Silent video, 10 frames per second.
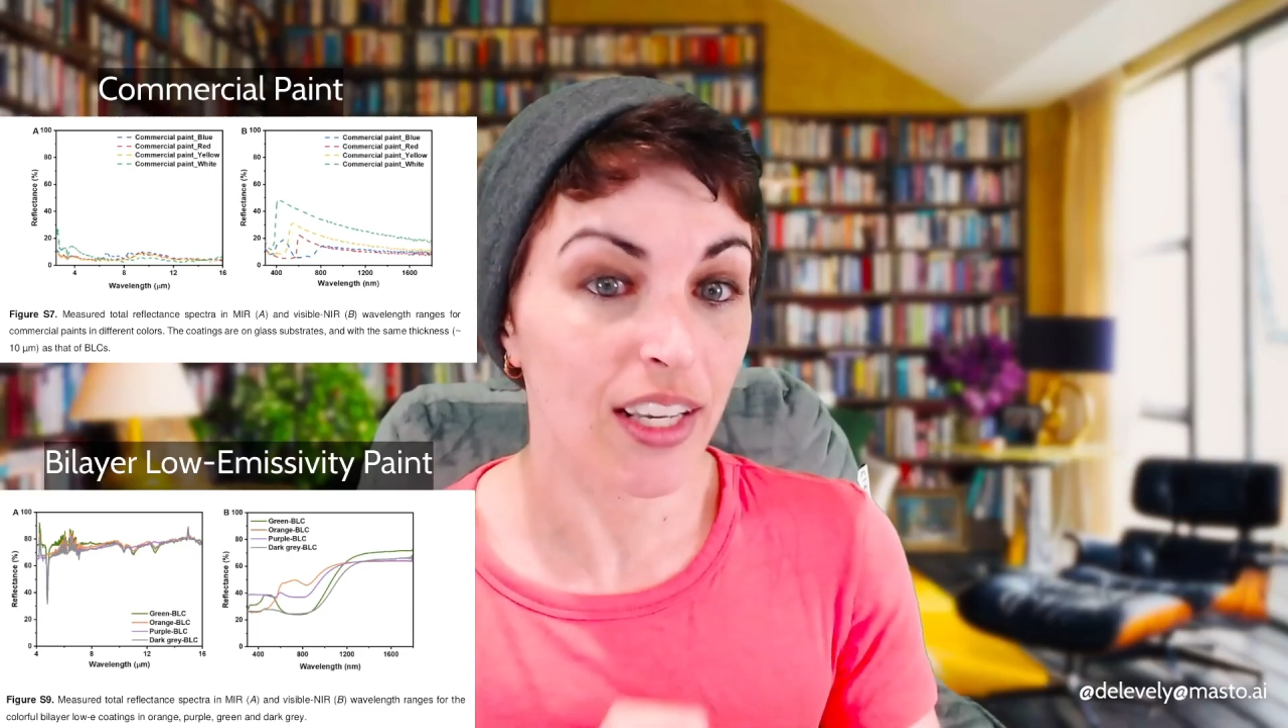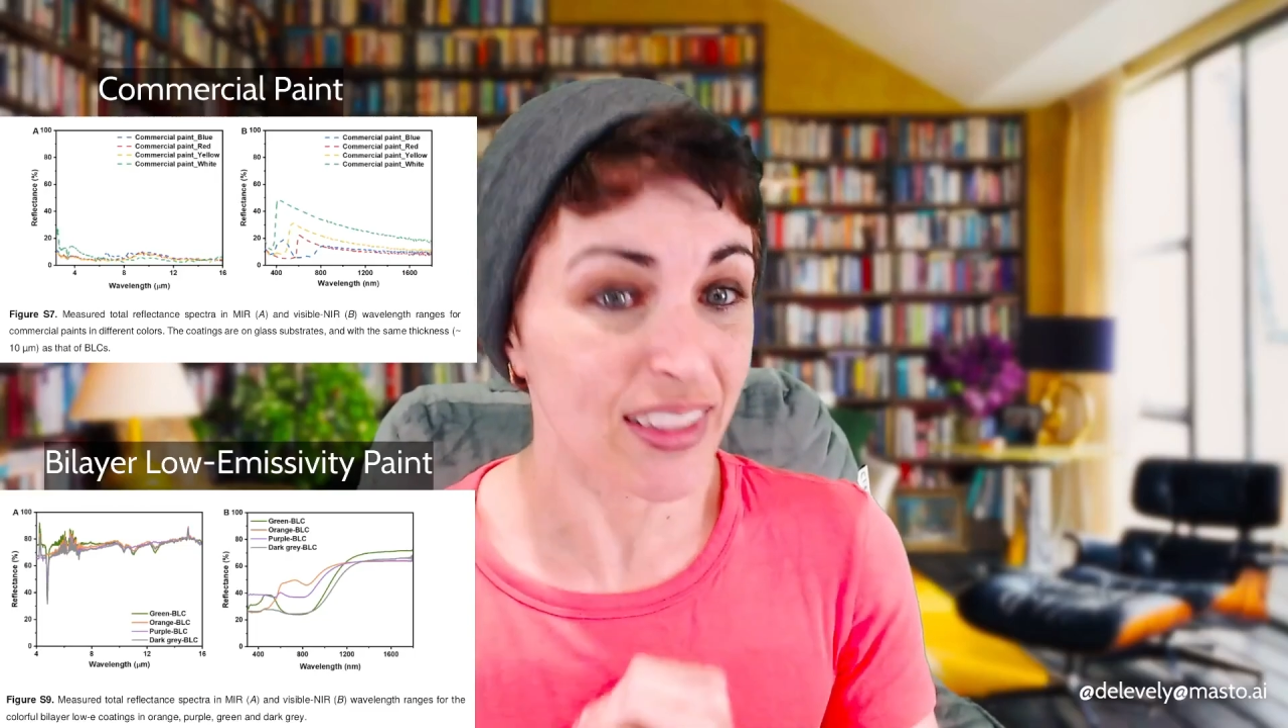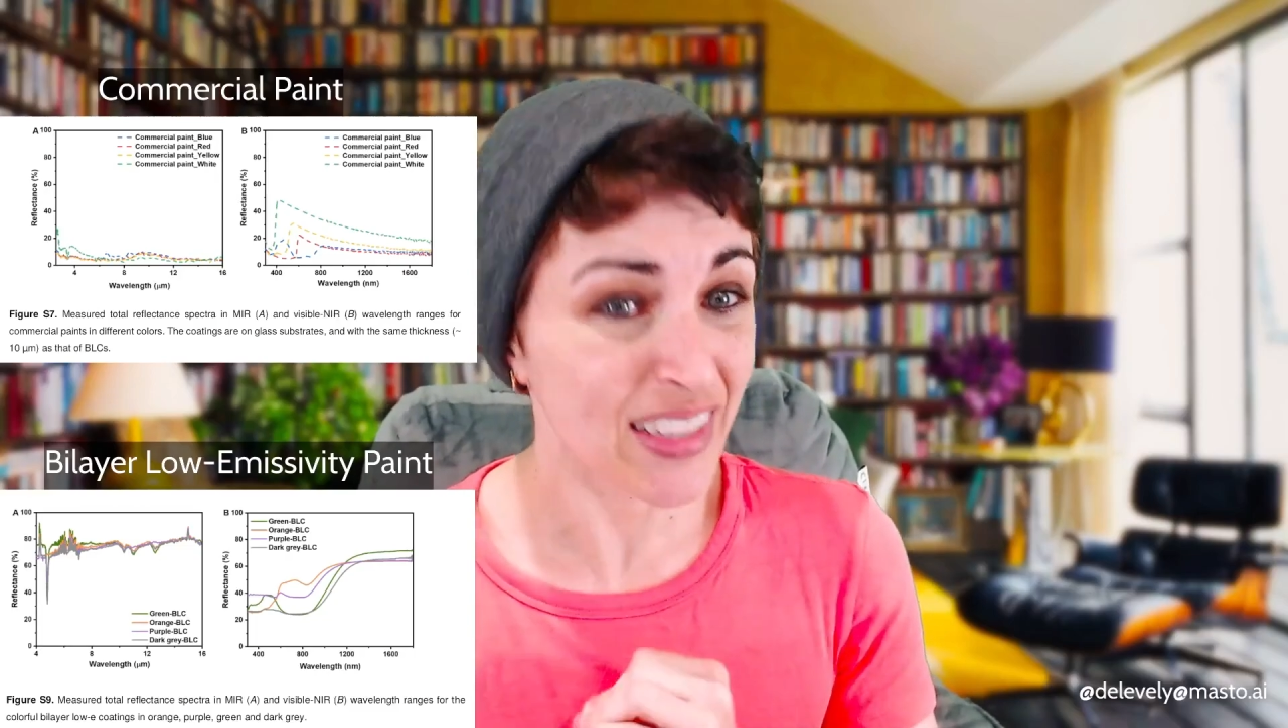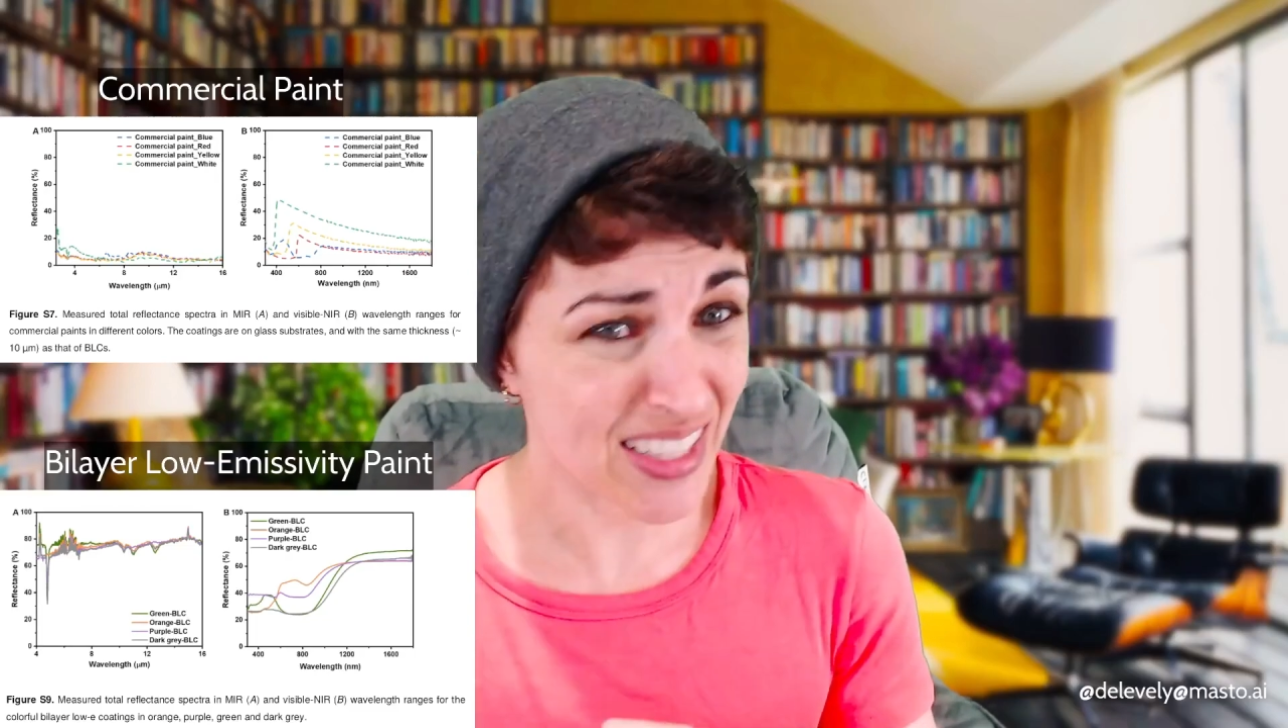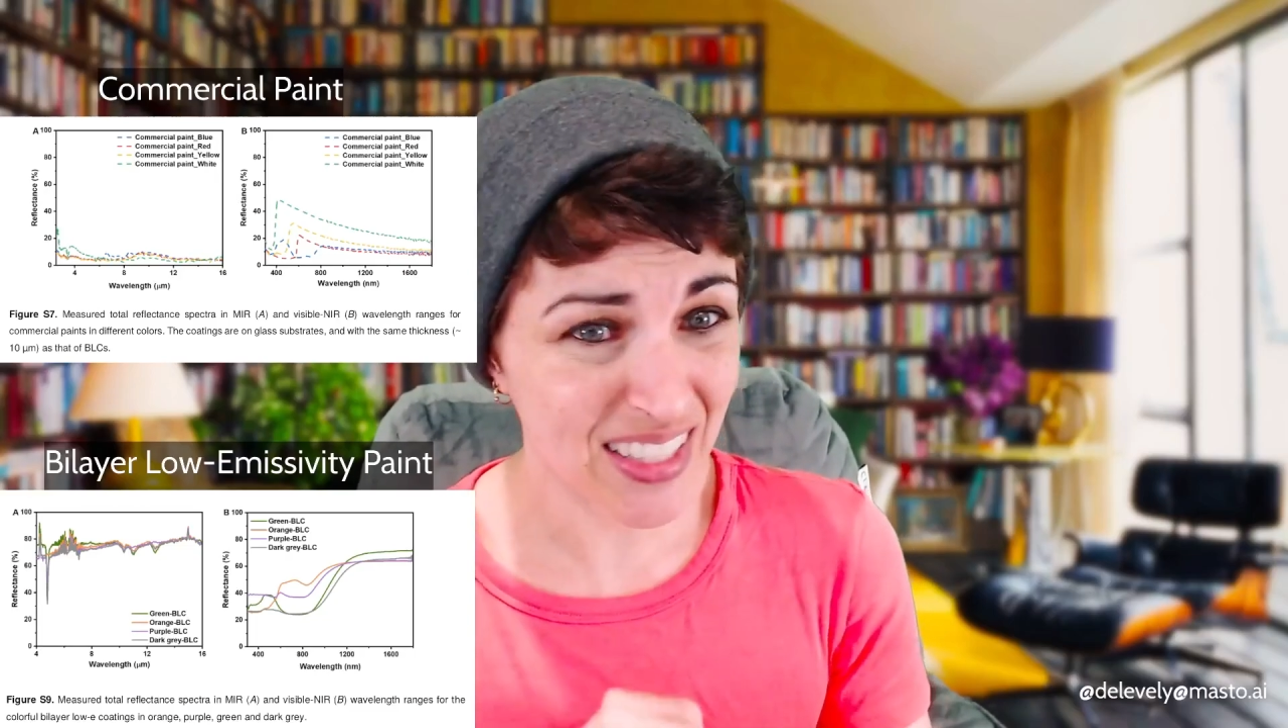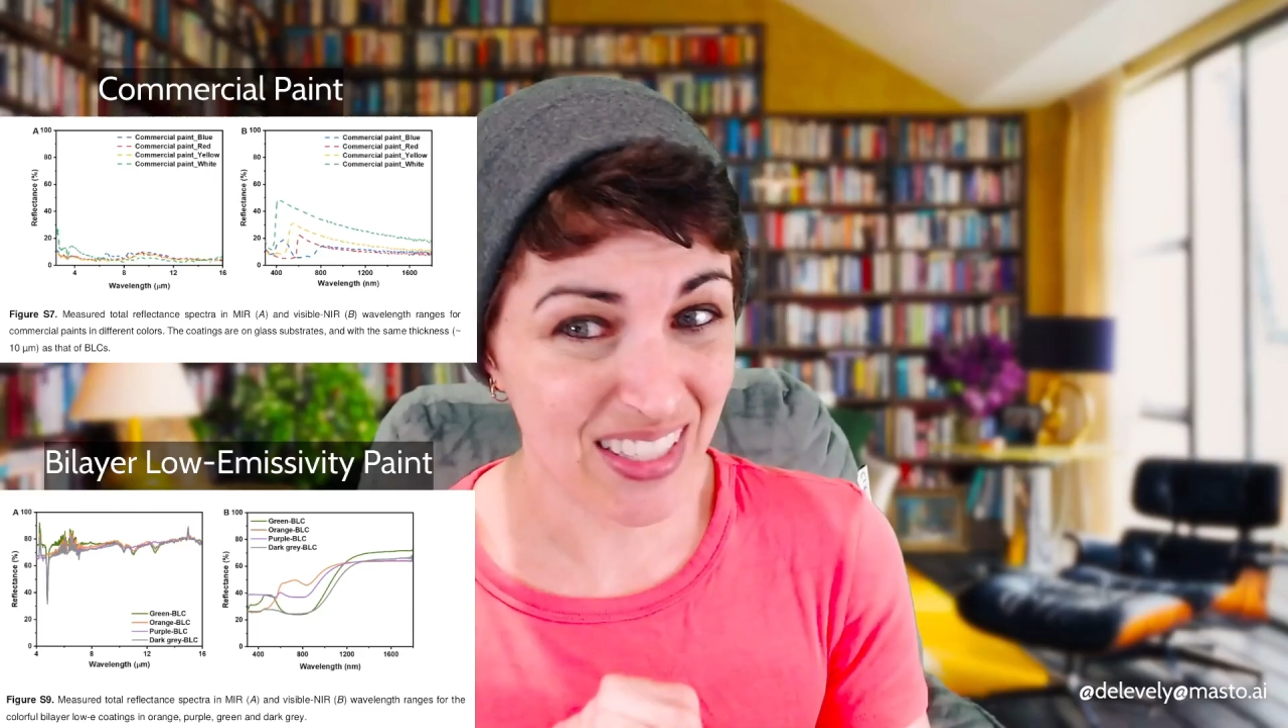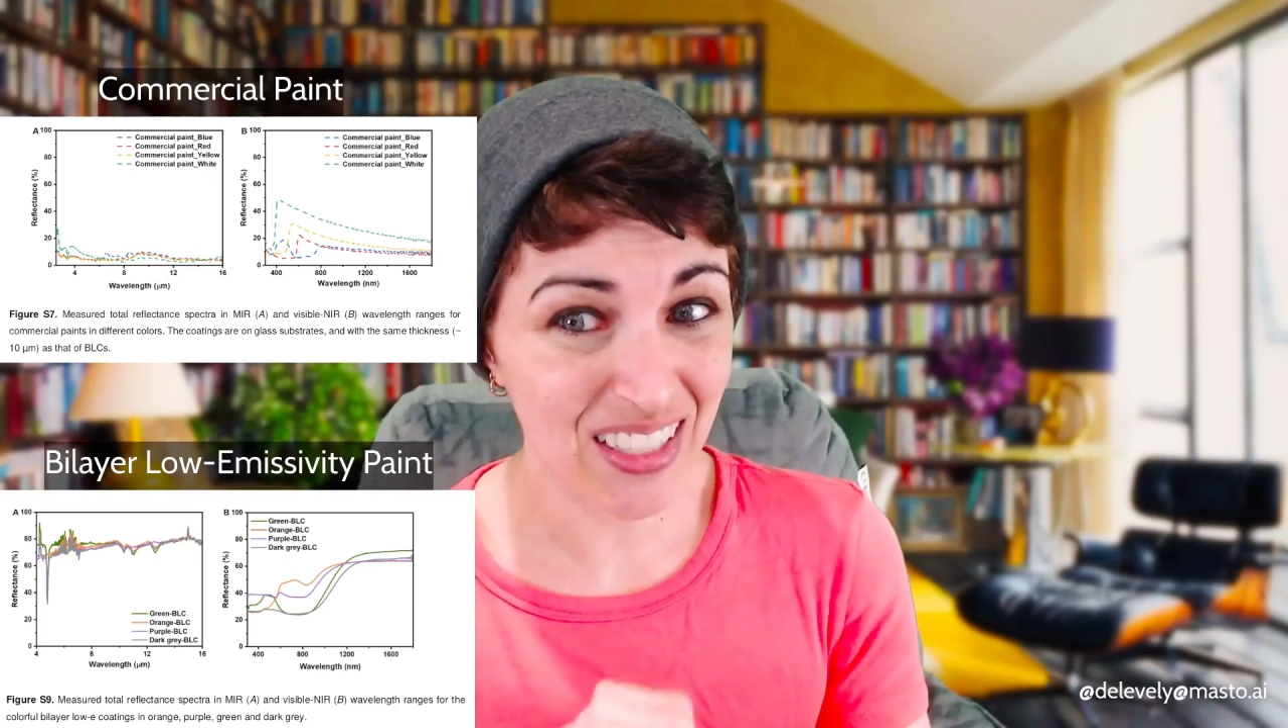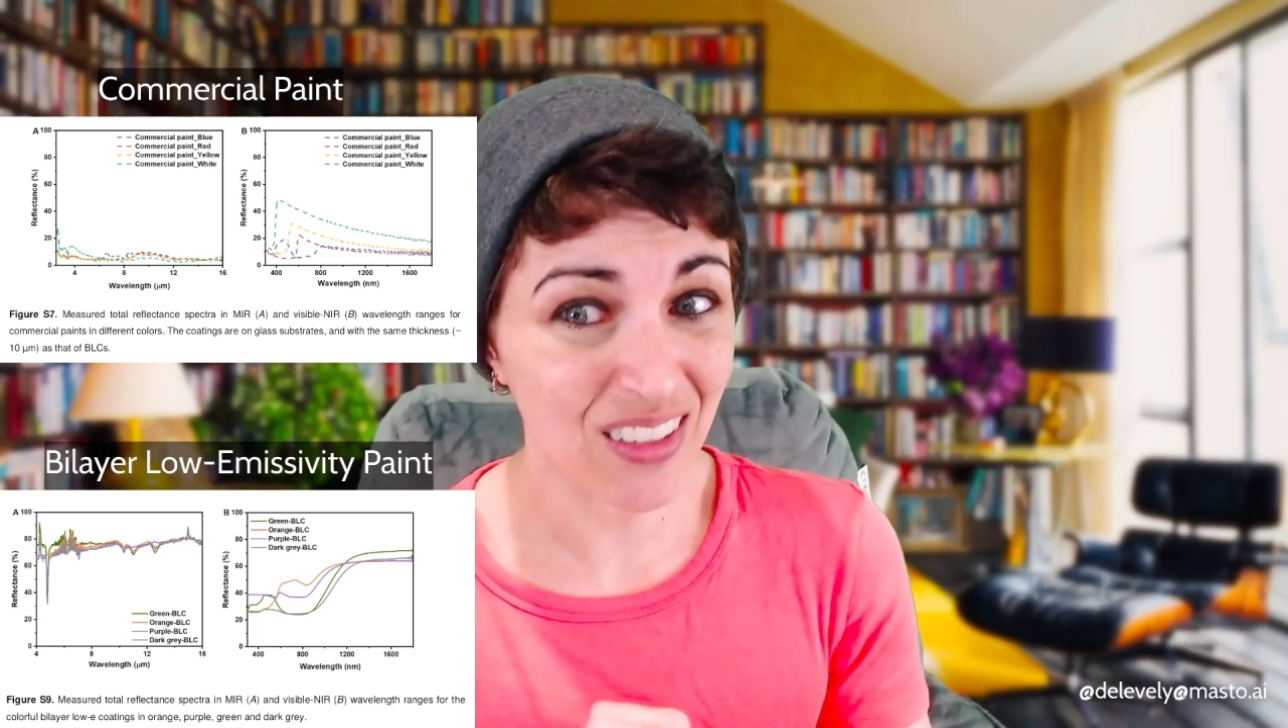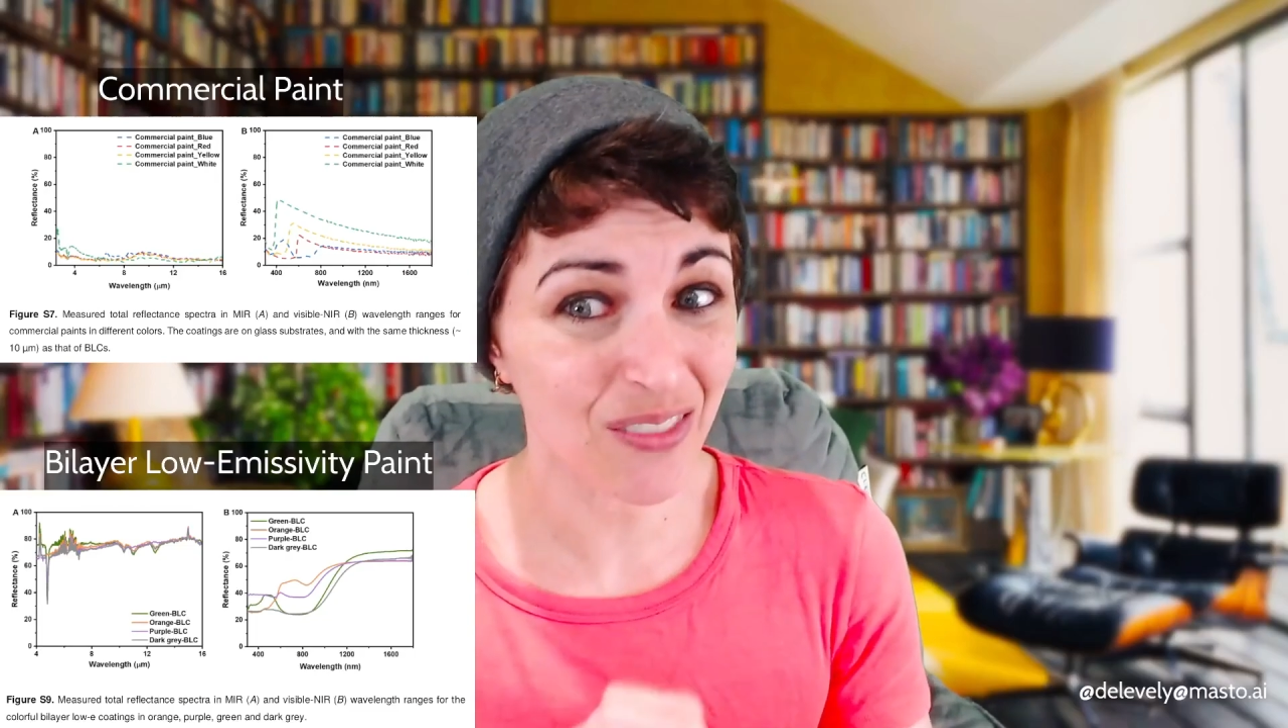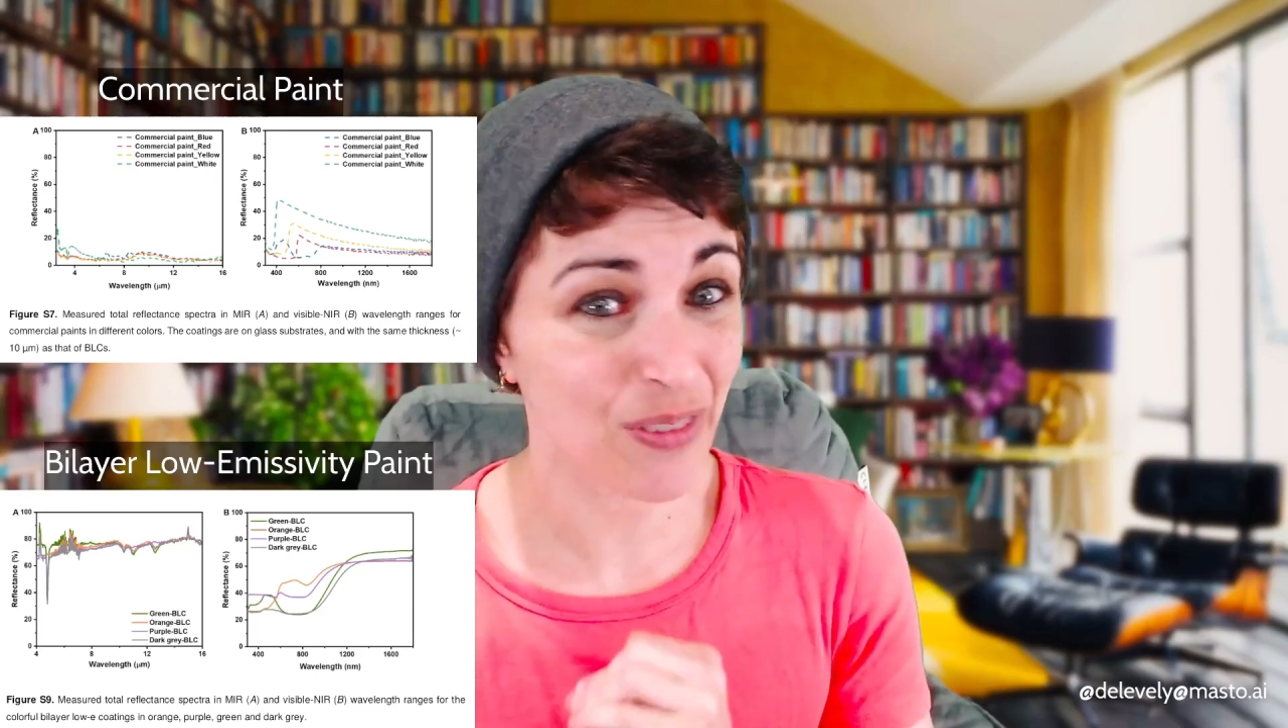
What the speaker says: they still